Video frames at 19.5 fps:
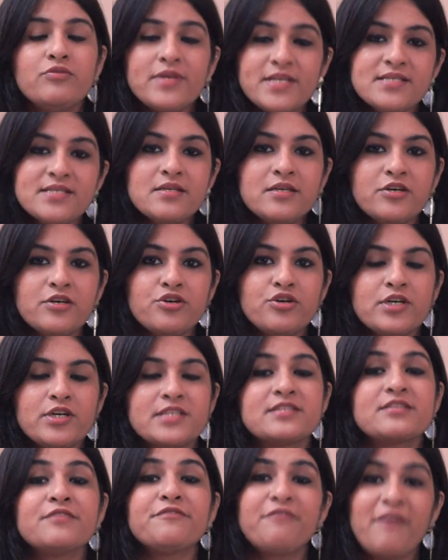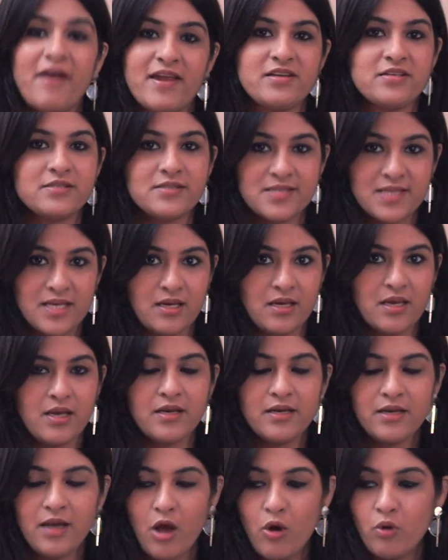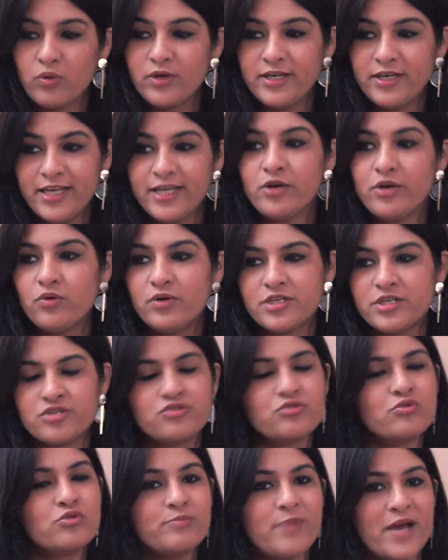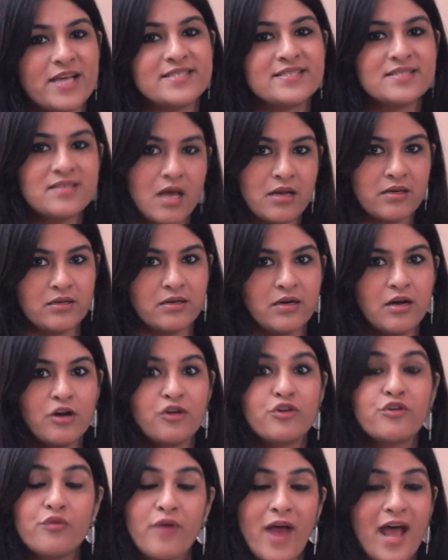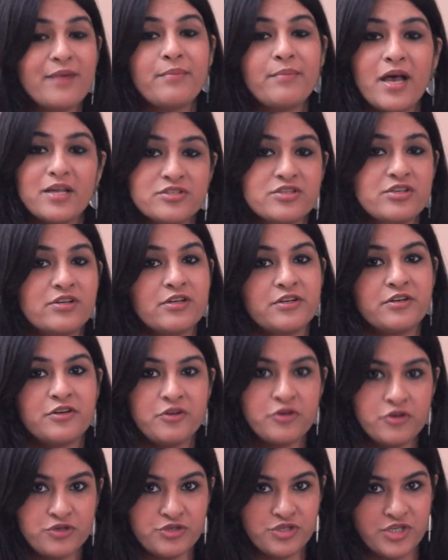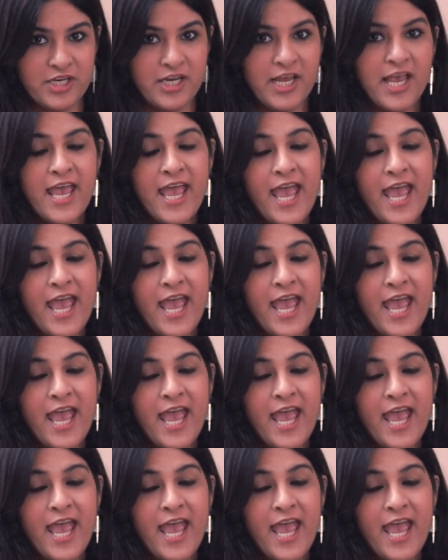reason here is the final say. Now, Leo is ruled by Sun, a grand masculine energy,